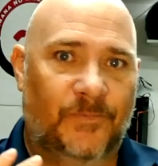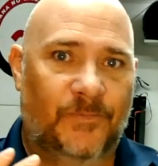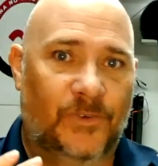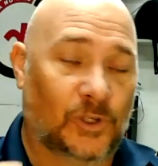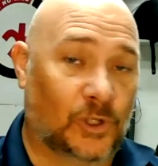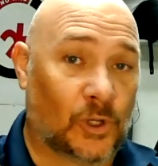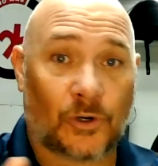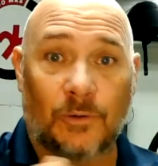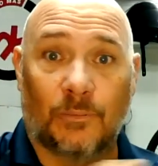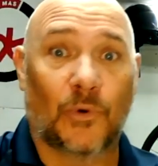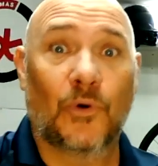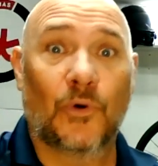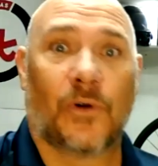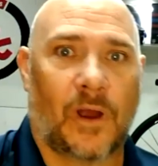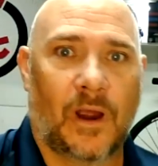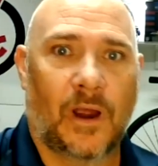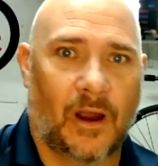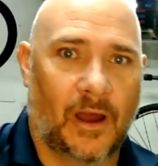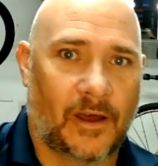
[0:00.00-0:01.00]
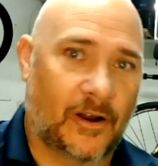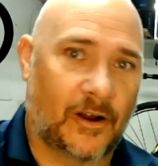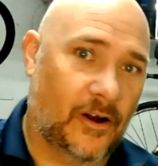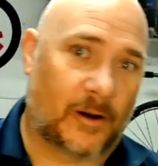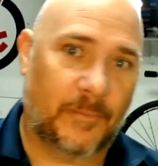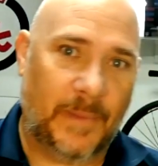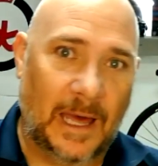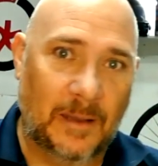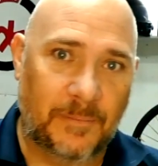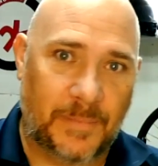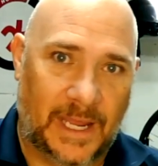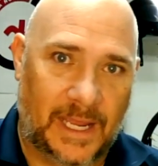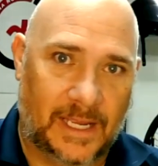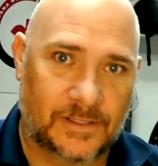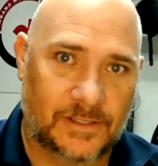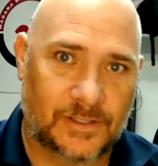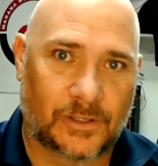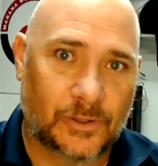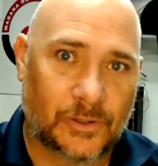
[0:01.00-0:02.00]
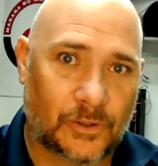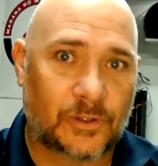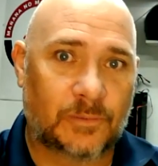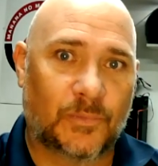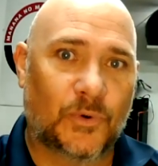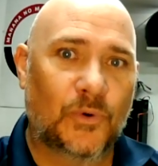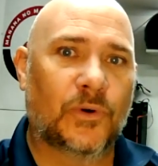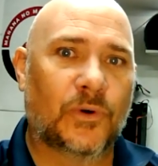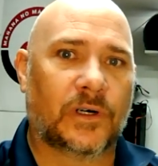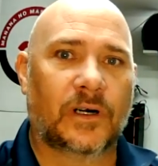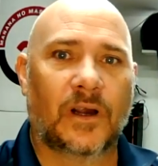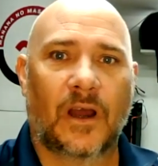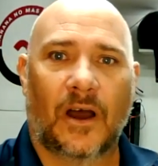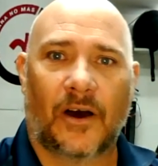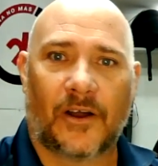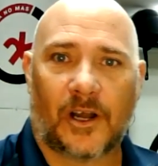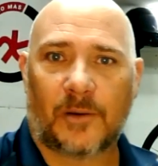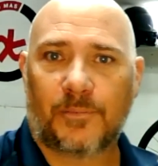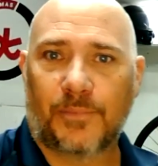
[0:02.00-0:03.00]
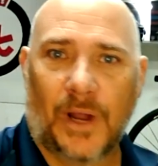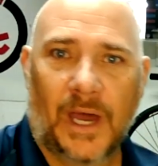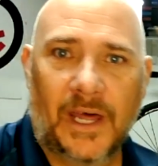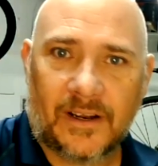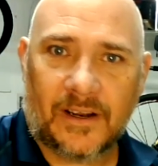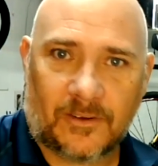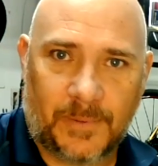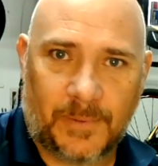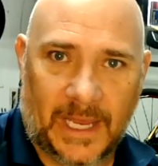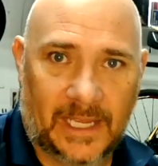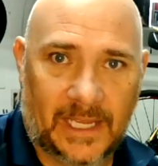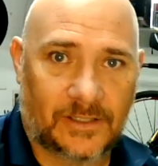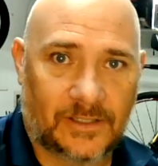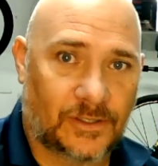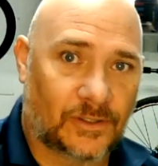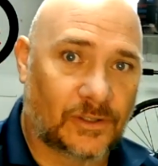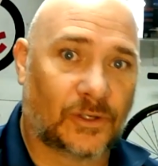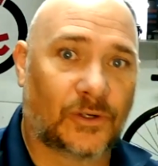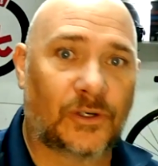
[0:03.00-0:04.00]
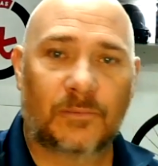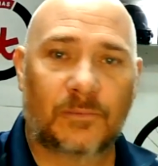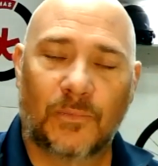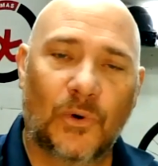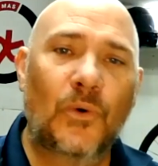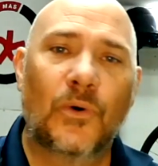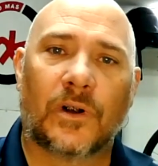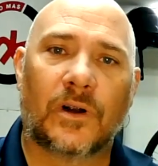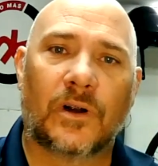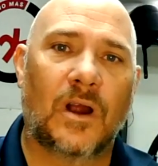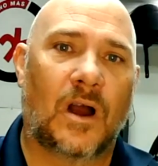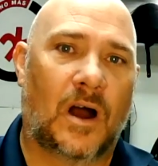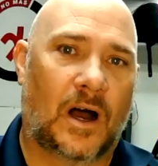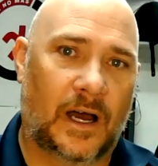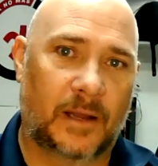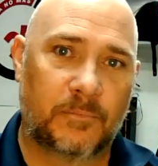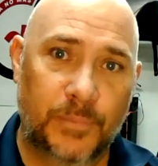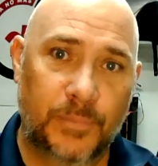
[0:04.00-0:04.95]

learn more on our about page, learn more on our products page, learn more on